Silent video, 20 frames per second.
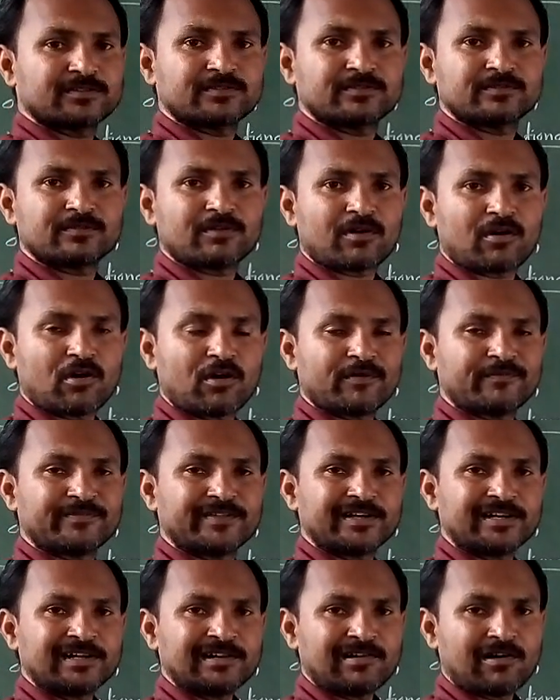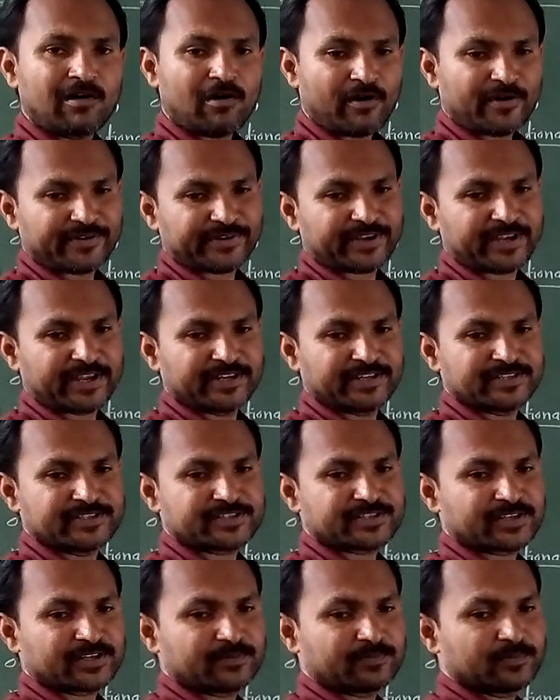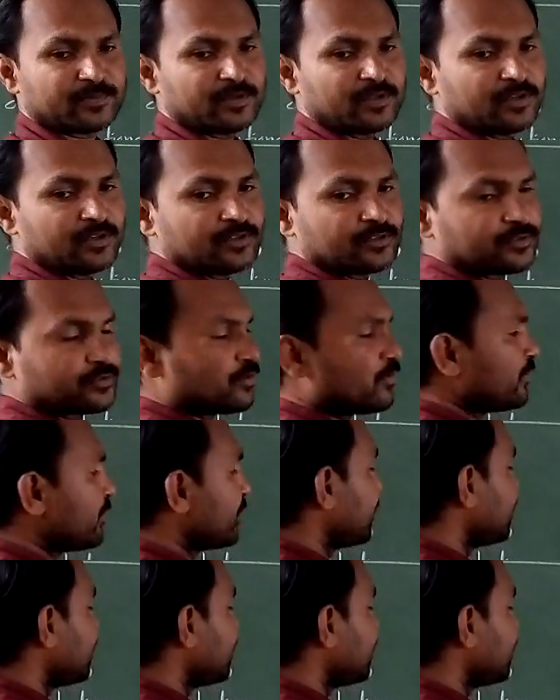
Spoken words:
of the organism. So it is